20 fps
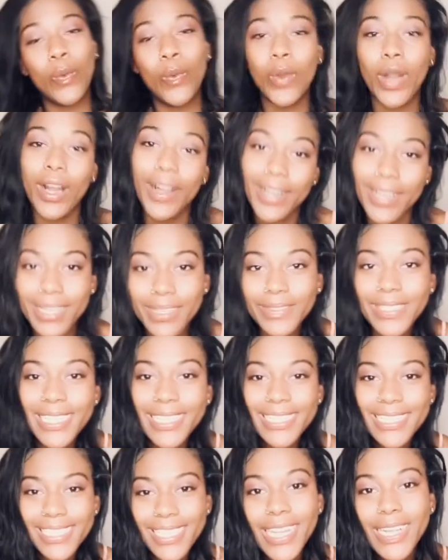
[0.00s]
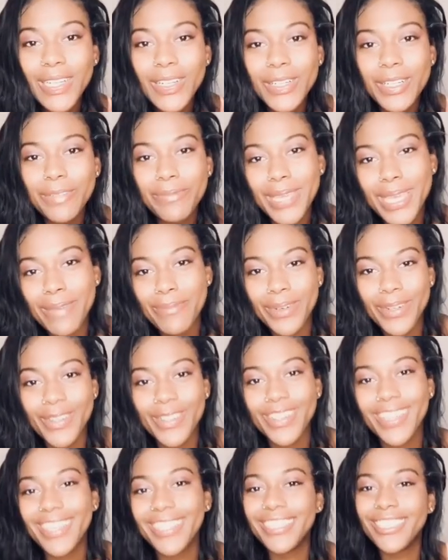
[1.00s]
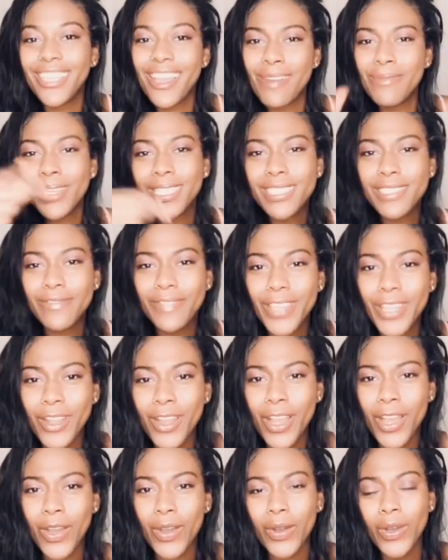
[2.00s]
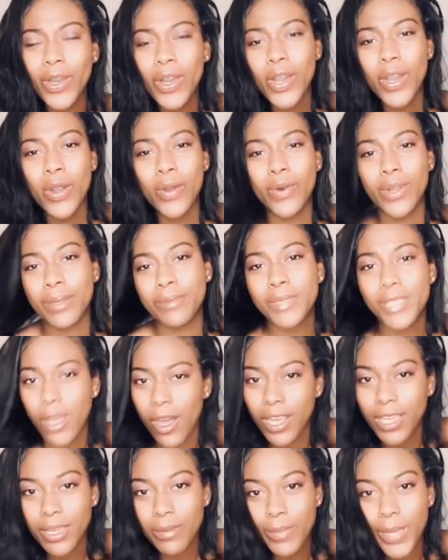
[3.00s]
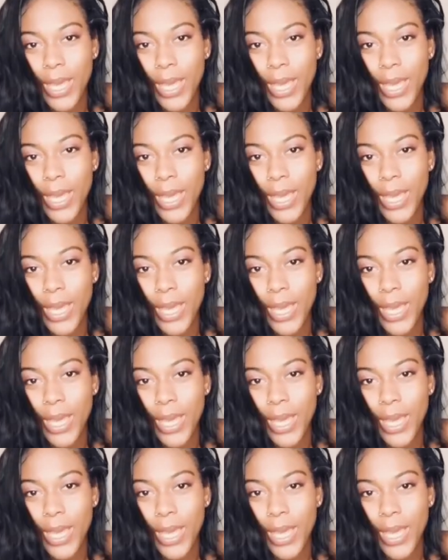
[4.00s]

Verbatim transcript: welcome to the circle, people, because y'all about to figure out what I'm talking